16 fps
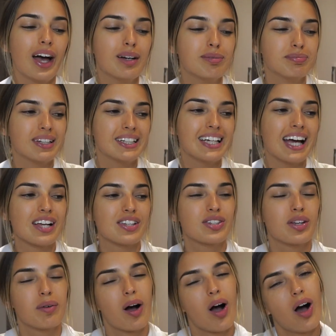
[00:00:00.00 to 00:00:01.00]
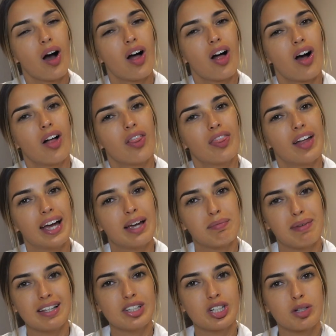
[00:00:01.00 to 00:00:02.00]
um, yeah, so they
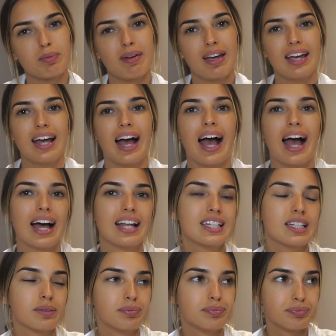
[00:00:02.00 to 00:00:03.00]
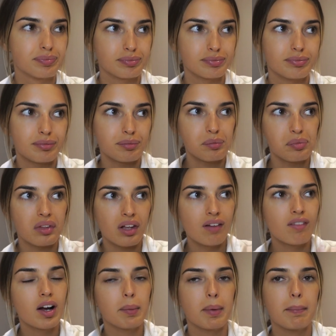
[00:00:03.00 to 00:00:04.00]
messaged me and
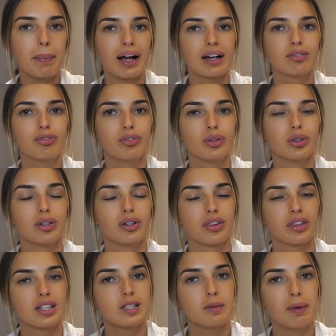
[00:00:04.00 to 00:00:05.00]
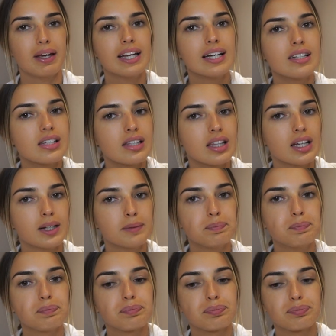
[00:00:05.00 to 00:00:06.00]
I've kind of been back and forth speaking to
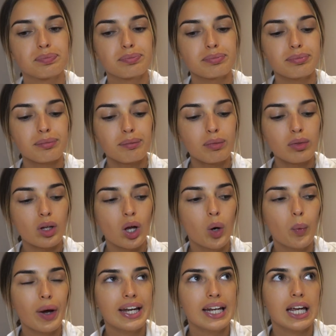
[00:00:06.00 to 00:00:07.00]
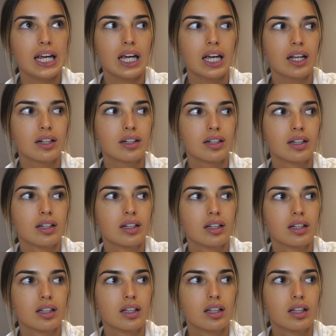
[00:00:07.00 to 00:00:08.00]
them. I went in,
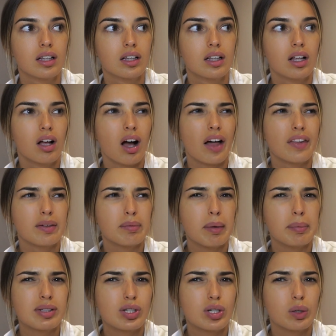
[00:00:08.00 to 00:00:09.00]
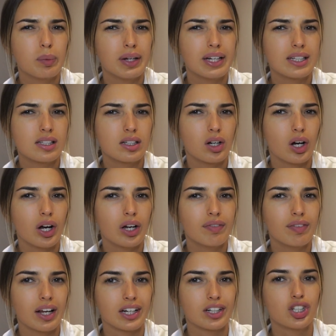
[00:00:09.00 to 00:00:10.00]
I think maybe two weeks ago
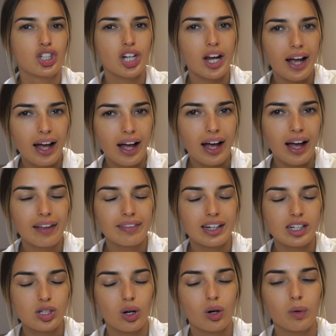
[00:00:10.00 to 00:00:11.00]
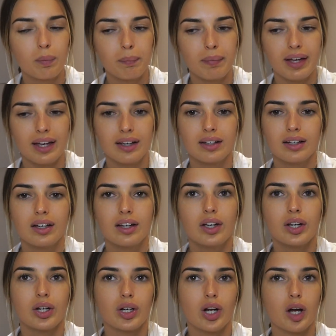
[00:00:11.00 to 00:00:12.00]
for like a chat and they told me,
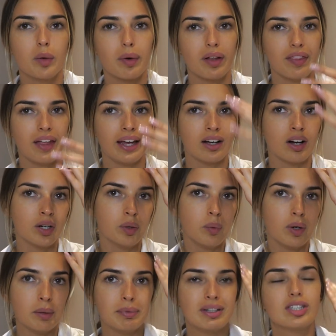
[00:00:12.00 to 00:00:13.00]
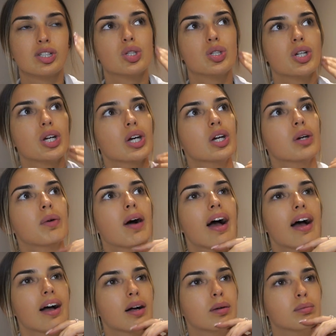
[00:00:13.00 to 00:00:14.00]
you know, what they kind of wanted me to do.
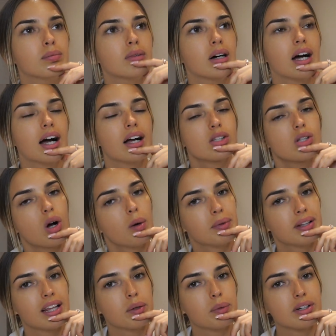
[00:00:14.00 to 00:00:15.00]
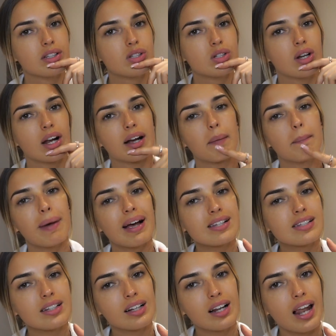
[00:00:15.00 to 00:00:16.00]
Um, told me that they wanted to do like a
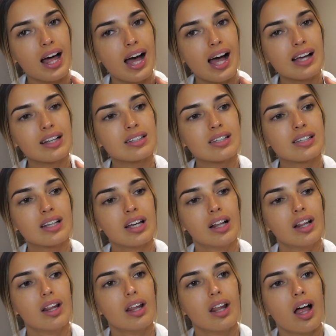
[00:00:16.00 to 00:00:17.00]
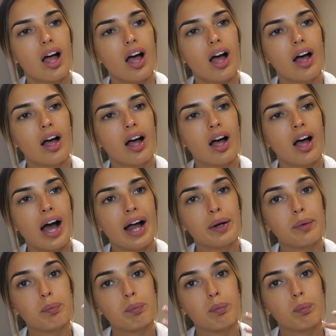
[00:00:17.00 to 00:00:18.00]
masterclass uh, and
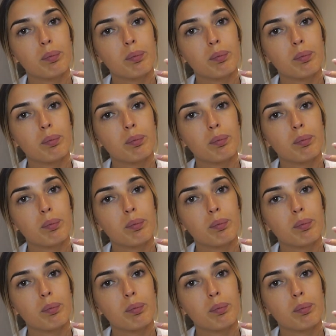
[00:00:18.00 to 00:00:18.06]
it would